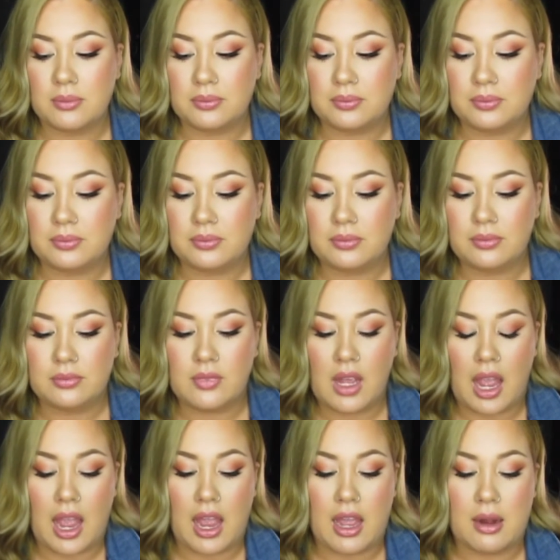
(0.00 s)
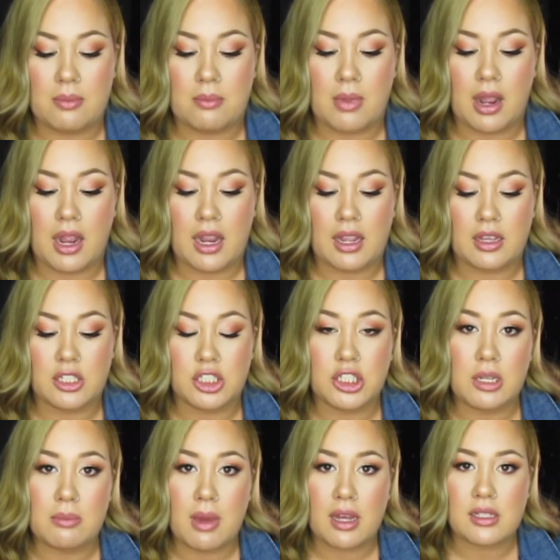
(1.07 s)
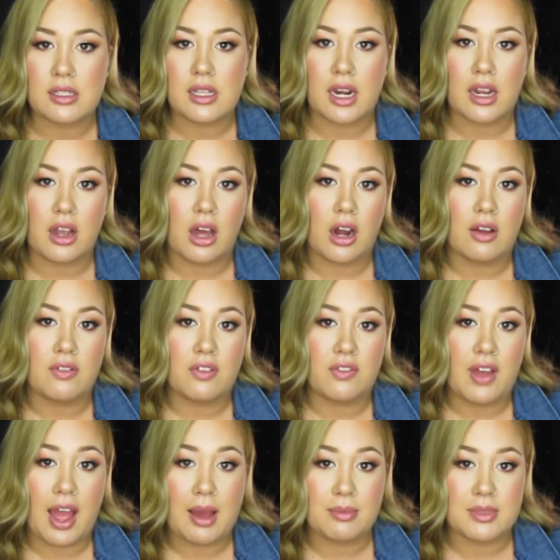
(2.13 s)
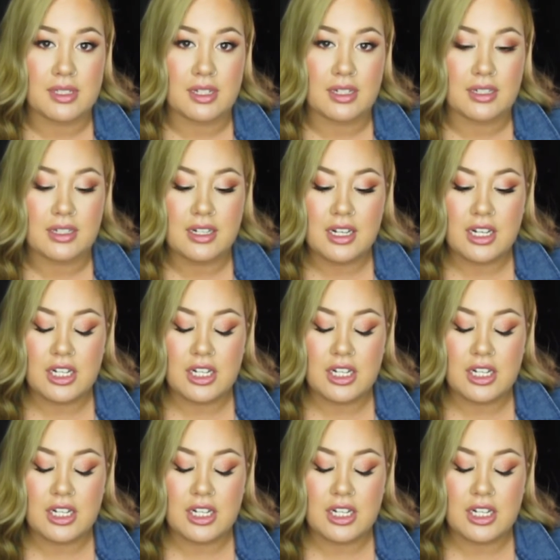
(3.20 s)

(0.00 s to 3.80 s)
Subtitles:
and my sheet mask that I got off of Amazon.